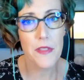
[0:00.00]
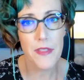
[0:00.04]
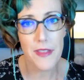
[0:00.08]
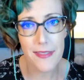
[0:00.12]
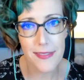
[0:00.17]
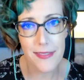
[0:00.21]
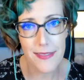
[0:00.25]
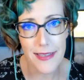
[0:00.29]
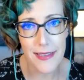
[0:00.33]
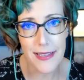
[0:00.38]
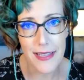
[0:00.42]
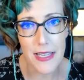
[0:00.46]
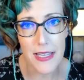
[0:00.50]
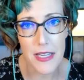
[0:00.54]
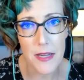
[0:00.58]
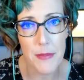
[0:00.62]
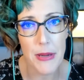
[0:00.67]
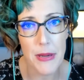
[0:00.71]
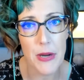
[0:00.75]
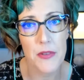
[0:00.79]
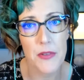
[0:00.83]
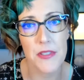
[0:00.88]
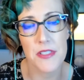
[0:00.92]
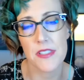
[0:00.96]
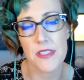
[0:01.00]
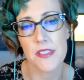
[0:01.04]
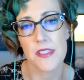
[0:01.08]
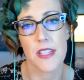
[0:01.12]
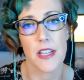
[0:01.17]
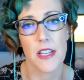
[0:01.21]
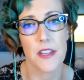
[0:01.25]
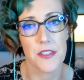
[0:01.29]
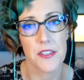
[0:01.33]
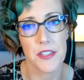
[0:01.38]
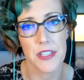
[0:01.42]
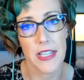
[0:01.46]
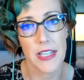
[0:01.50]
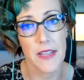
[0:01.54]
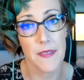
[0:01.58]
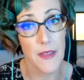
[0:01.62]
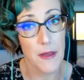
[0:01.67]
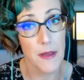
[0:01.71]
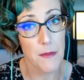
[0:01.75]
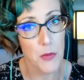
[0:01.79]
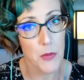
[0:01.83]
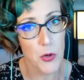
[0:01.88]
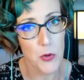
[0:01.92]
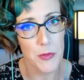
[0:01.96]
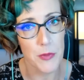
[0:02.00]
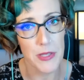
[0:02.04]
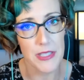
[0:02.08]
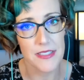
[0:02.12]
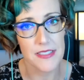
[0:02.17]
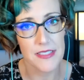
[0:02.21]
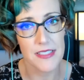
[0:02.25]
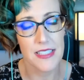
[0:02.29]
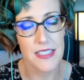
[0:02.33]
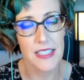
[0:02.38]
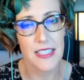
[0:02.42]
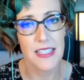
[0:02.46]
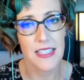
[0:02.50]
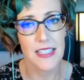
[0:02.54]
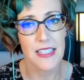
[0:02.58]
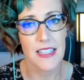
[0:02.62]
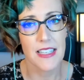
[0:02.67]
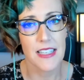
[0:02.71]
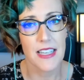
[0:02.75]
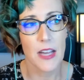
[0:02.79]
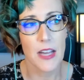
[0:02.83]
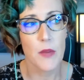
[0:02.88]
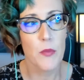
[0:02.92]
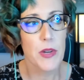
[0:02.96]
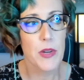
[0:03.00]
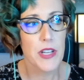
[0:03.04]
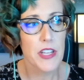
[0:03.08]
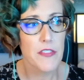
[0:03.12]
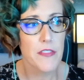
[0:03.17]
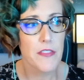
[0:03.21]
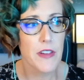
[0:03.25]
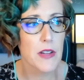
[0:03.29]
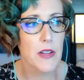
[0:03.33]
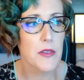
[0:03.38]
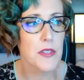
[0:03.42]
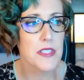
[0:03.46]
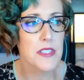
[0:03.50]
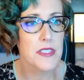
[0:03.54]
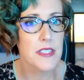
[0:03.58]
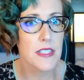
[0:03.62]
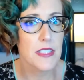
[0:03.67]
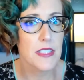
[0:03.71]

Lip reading: they thinking about and desiring at that moment. And what he found is